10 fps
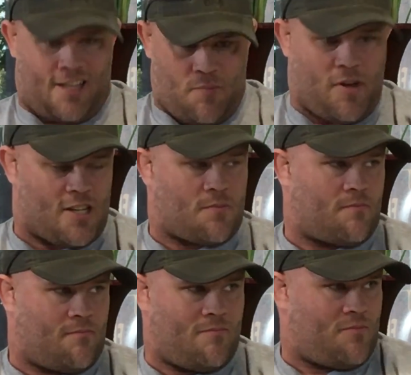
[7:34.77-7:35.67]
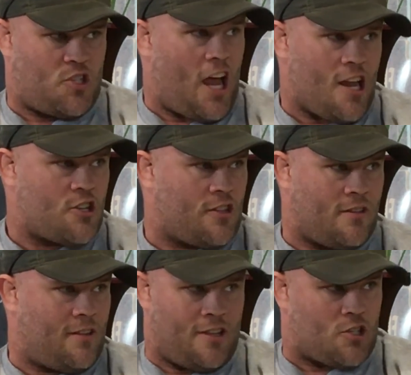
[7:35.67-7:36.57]
It's like the biggest
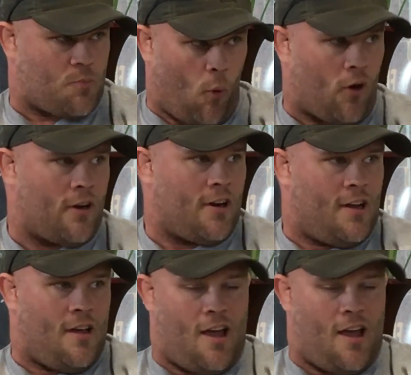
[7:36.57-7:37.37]
stage in the sport.